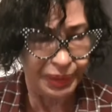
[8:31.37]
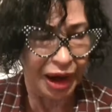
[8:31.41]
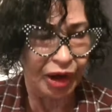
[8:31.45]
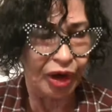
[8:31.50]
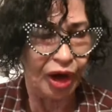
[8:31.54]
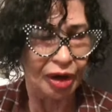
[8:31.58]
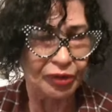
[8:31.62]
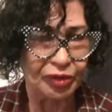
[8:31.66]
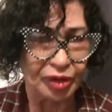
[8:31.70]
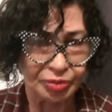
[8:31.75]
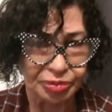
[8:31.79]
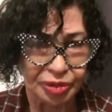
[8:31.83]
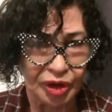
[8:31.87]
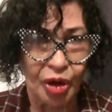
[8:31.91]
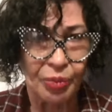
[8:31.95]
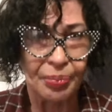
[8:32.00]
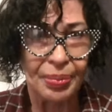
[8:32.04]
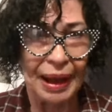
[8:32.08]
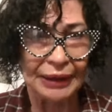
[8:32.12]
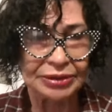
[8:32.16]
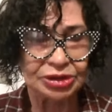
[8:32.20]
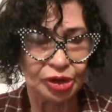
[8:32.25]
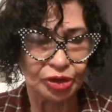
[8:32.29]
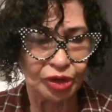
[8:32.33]
My heart would go
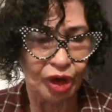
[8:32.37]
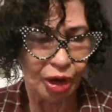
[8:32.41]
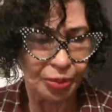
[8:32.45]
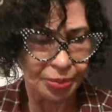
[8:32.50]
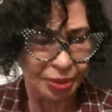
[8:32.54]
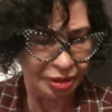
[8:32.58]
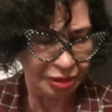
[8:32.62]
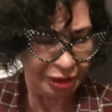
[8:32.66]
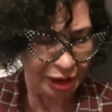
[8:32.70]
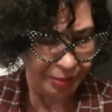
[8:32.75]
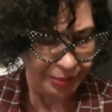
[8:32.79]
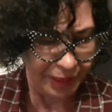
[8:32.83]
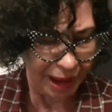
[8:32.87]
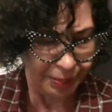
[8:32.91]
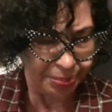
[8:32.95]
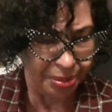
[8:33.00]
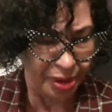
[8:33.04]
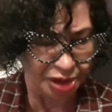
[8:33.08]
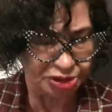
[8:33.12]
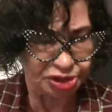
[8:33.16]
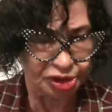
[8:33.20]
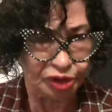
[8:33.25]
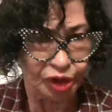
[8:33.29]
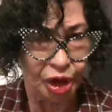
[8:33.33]
back to normal, and my
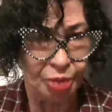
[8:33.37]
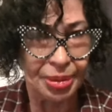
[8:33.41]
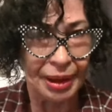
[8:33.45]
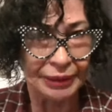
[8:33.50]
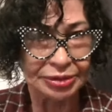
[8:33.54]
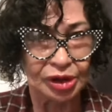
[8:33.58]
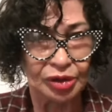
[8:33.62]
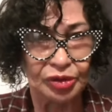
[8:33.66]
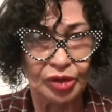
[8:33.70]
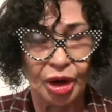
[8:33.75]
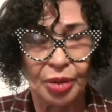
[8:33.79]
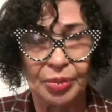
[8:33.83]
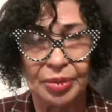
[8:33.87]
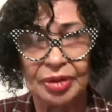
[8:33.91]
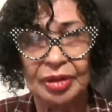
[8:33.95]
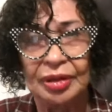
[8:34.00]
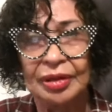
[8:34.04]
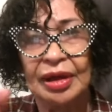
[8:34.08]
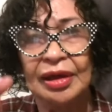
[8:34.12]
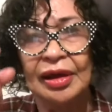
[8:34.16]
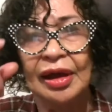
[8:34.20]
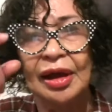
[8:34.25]
pulse would go back to normal.